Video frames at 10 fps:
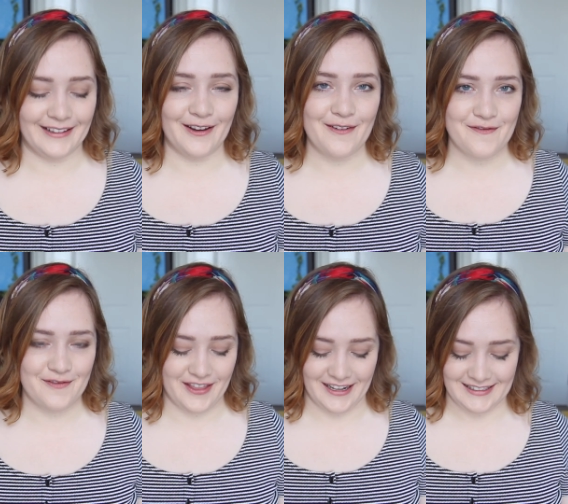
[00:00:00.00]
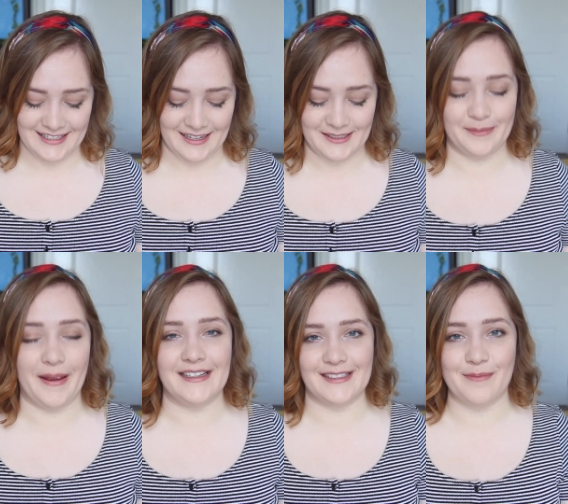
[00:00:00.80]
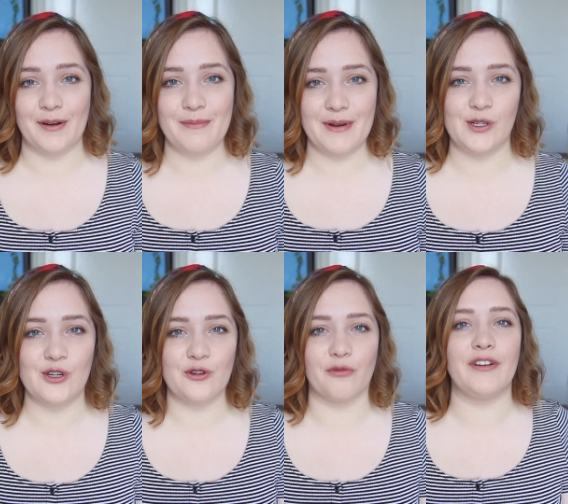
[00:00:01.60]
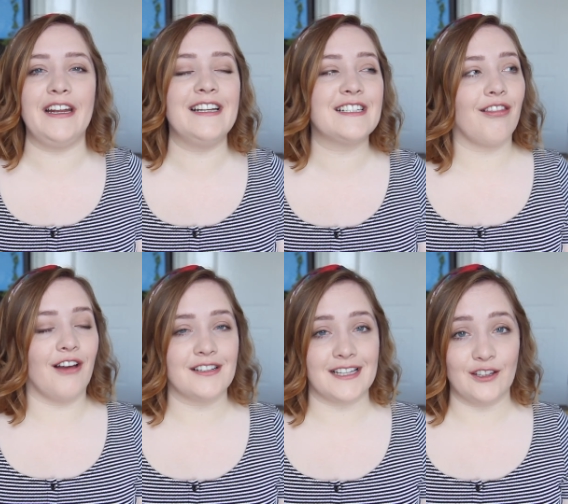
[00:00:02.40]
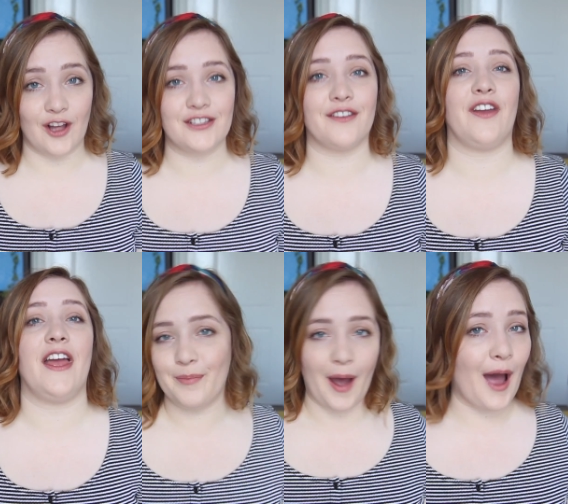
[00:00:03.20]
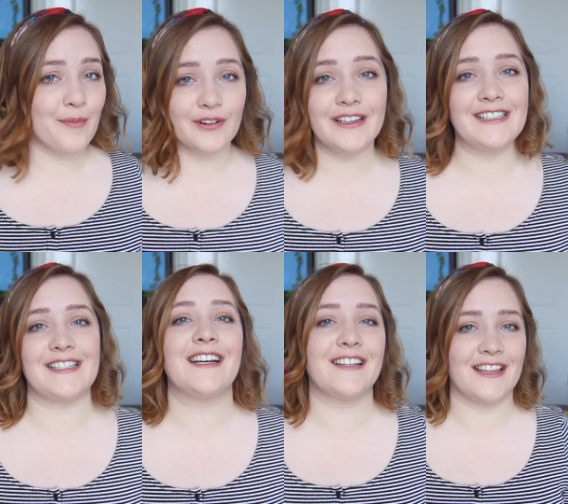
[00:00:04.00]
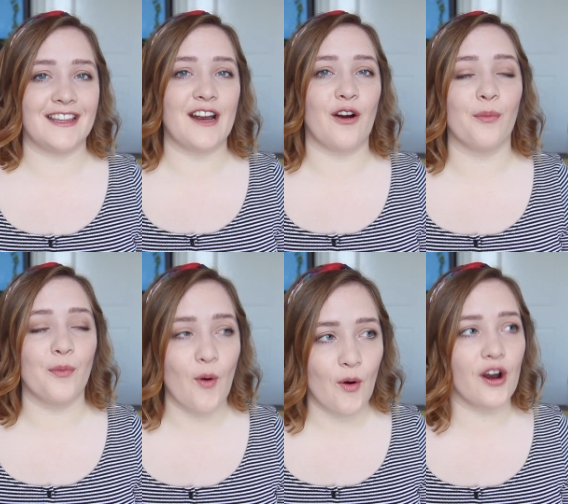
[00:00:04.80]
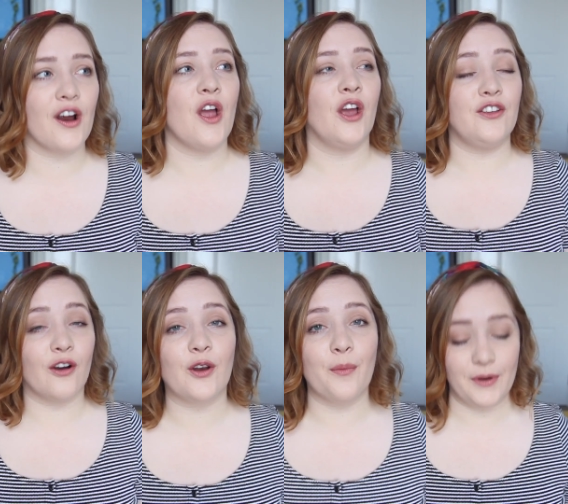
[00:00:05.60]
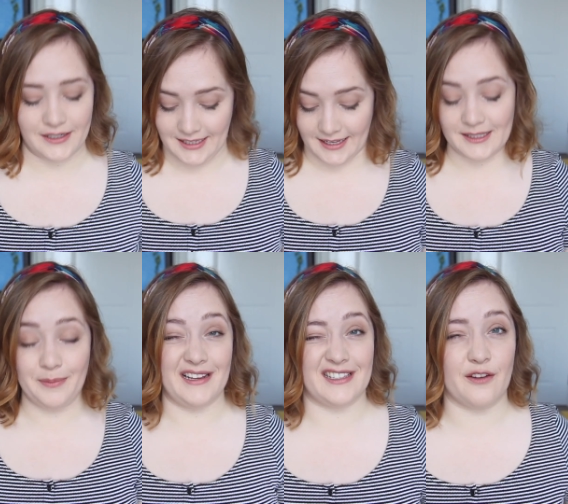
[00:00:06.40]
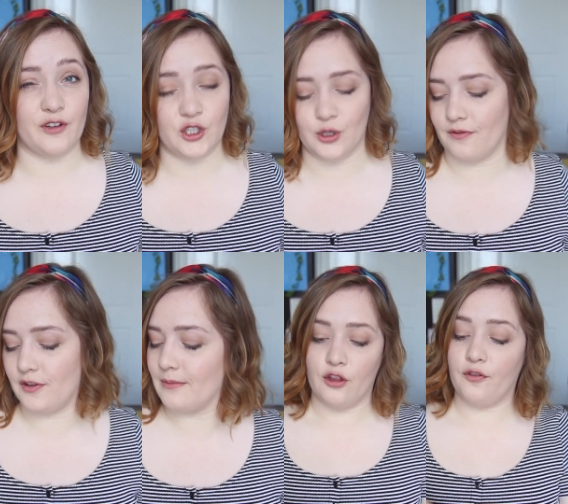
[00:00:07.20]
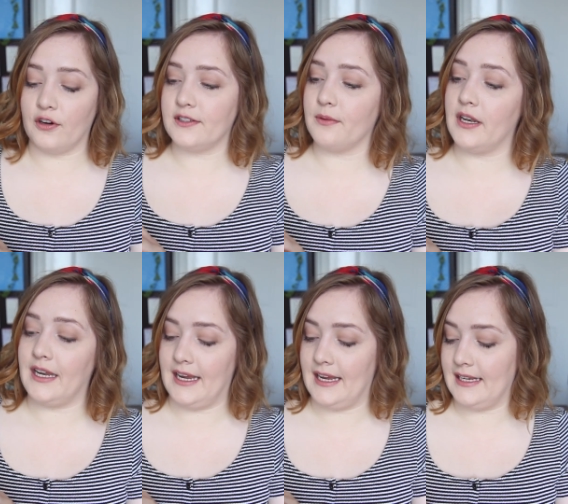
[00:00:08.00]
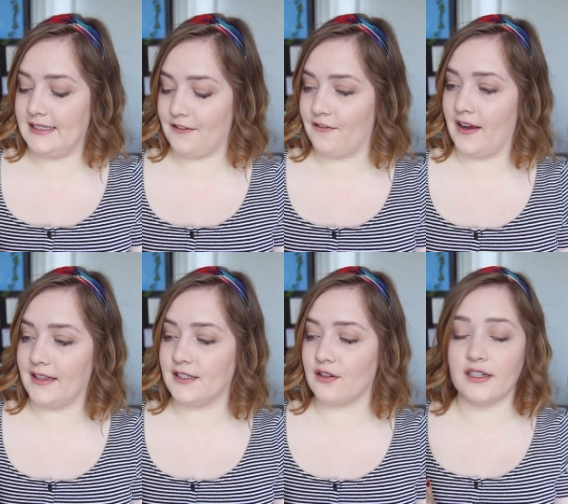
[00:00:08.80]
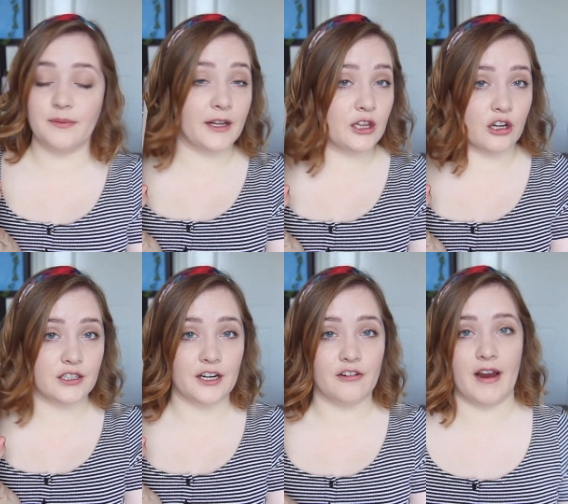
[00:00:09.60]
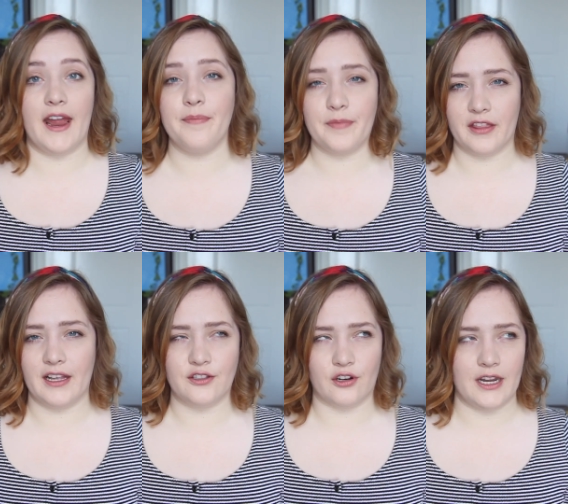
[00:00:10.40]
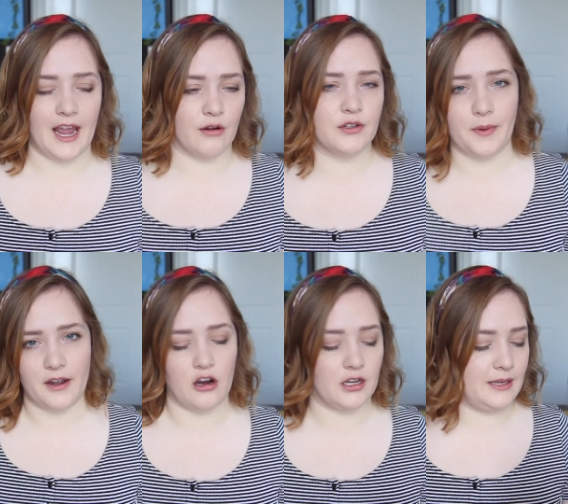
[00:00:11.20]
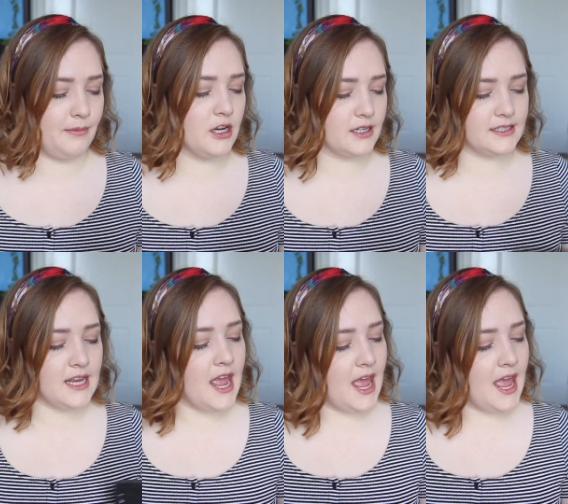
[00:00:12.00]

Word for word: I love things set in space and I'm on a mission to read lots and lots of it, but I'm really excited that there are more young adult books set in space, and I've got two of them. The first one is Defy the Stars by Claudia Gray. I think it's already out by Hotkey Books.